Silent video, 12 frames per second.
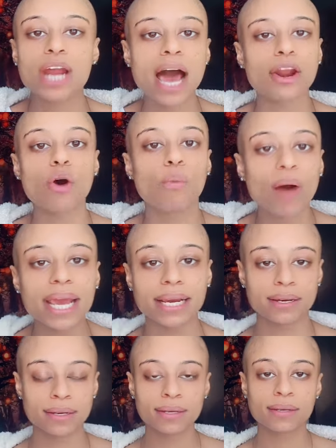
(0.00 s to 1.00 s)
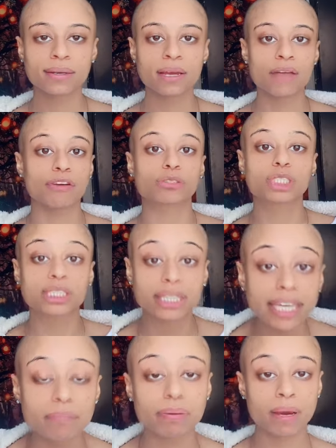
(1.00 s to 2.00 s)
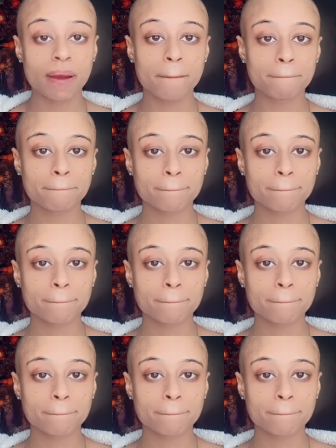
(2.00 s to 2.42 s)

They're not awake. They're asleep